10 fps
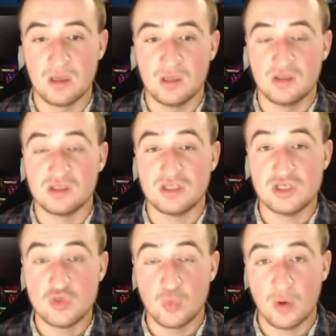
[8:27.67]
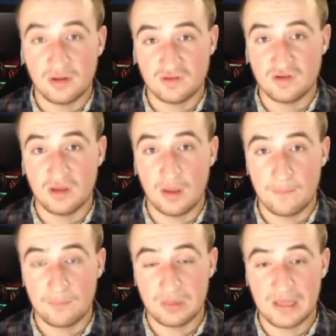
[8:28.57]
You want to
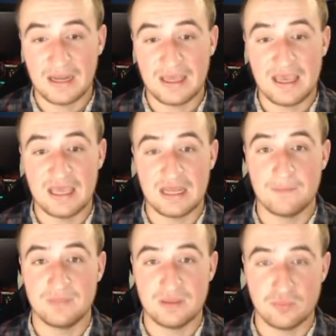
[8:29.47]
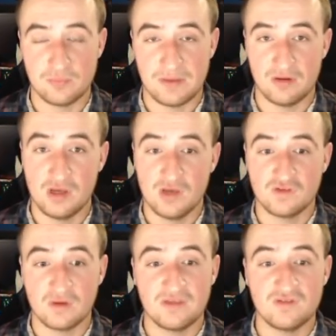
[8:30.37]
plan ahead and be prepared. So
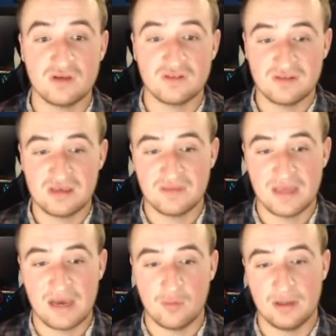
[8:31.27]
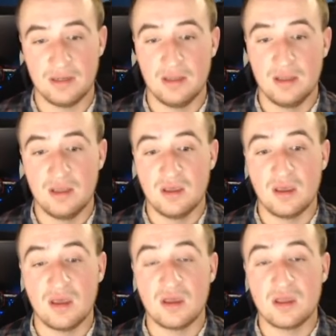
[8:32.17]
as you can see in that one,
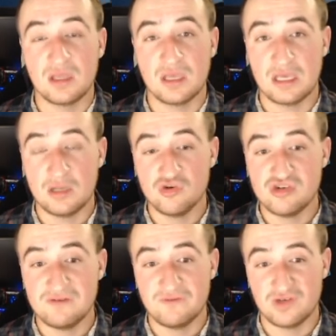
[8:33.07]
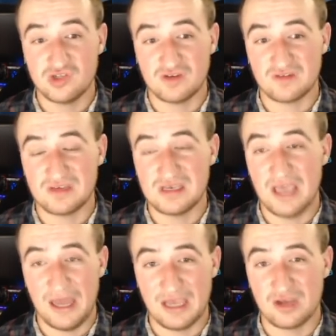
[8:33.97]
energy efficiency, and
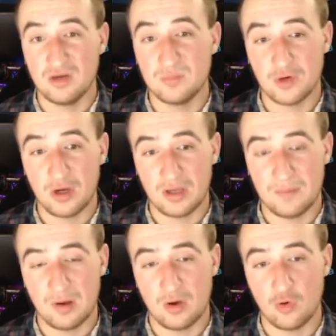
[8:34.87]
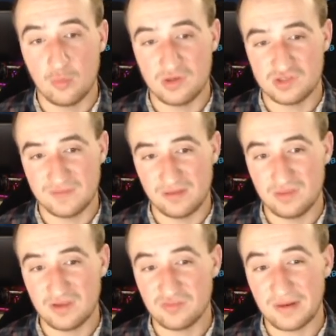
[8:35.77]
I could have brought up a whole bunch of other things,
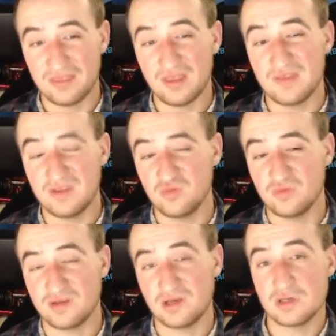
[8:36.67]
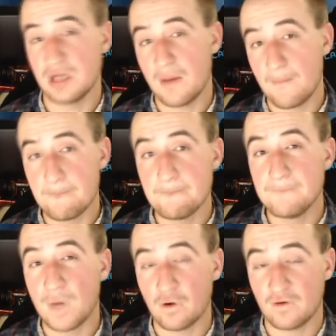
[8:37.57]
but I thought this was a good
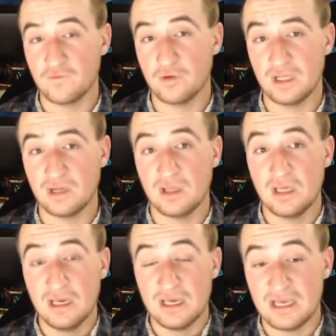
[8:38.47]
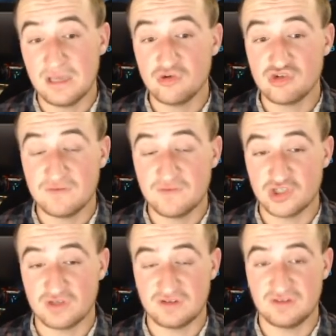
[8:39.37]
mark for it. Energy
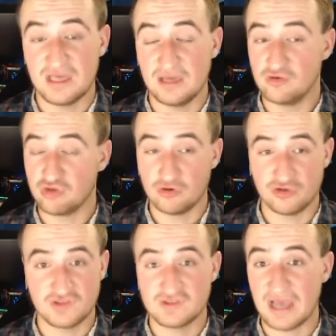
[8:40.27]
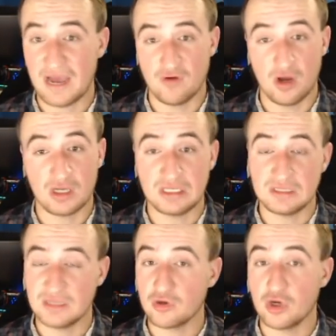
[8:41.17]
efficiency standards are just skyrocketing. They're
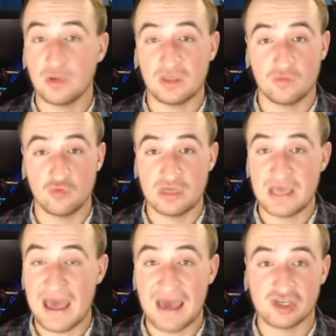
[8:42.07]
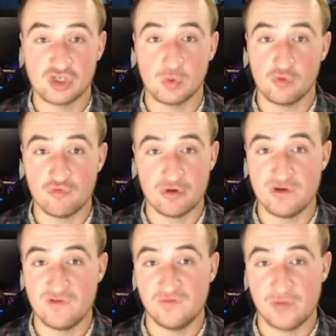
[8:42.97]
going through the actual
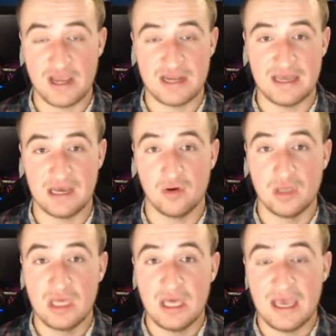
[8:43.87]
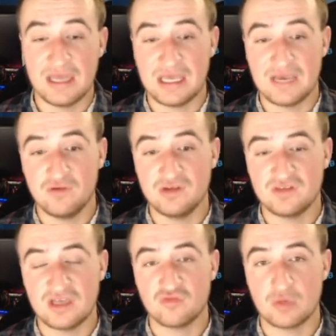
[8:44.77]
roof right now, and every state's
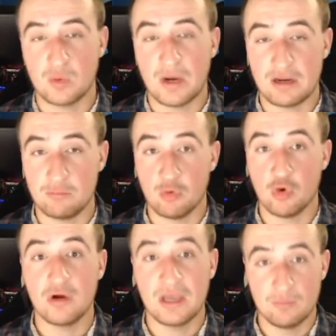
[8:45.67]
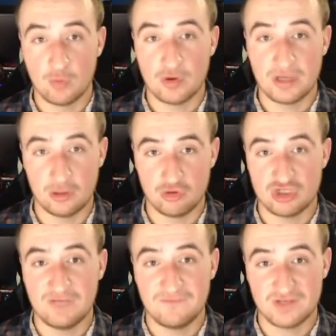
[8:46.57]
requiring more and more energy
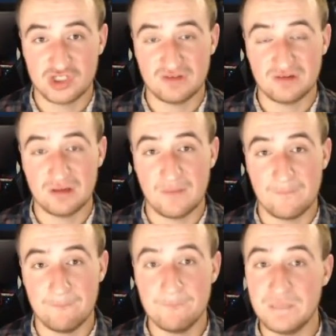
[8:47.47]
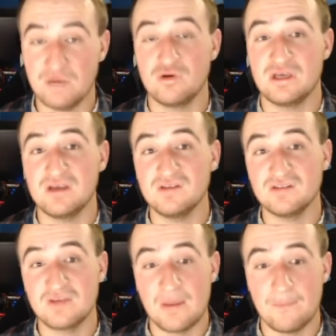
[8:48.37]
efficient buildings
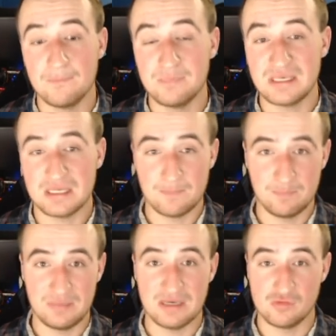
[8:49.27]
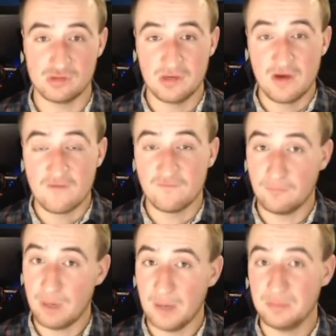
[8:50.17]
being built for
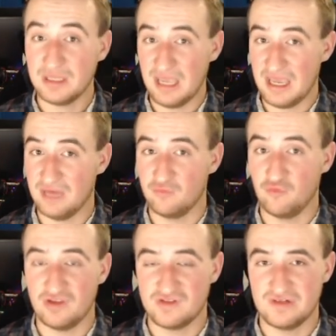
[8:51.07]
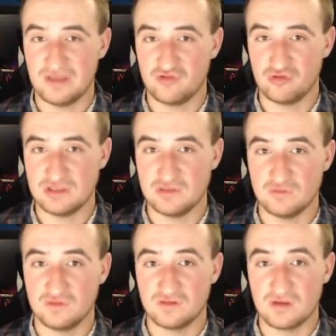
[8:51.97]
public and residential use.